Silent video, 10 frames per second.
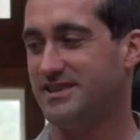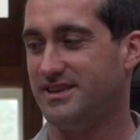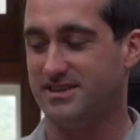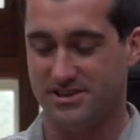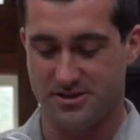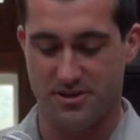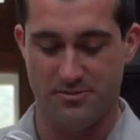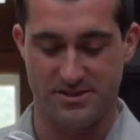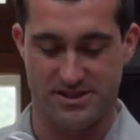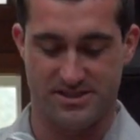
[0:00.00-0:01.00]
is it just
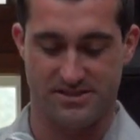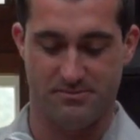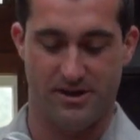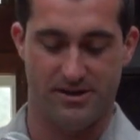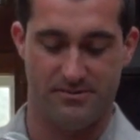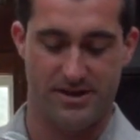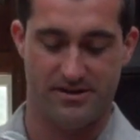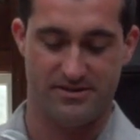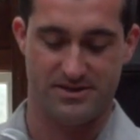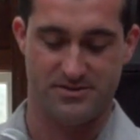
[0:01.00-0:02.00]
opens a small
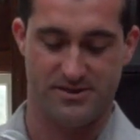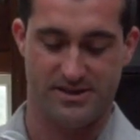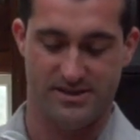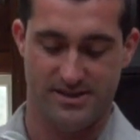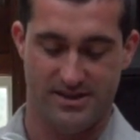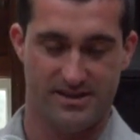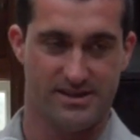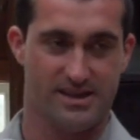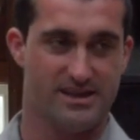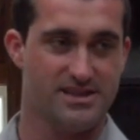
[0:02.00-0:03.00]
amount of the soil
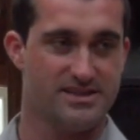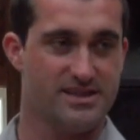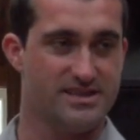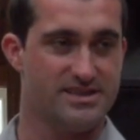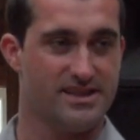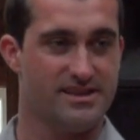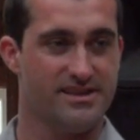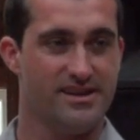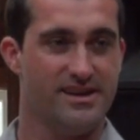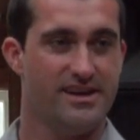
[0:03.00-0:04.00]
to let the seeds in.
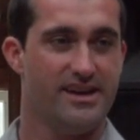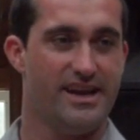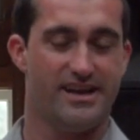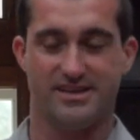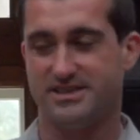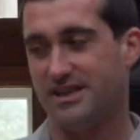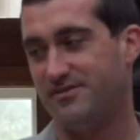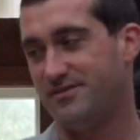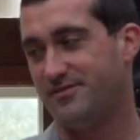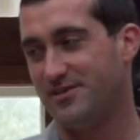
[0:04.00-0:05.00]
And instead
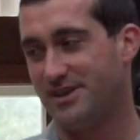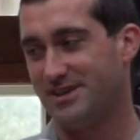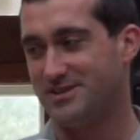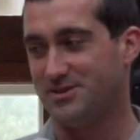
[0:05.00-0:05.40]
of inverting the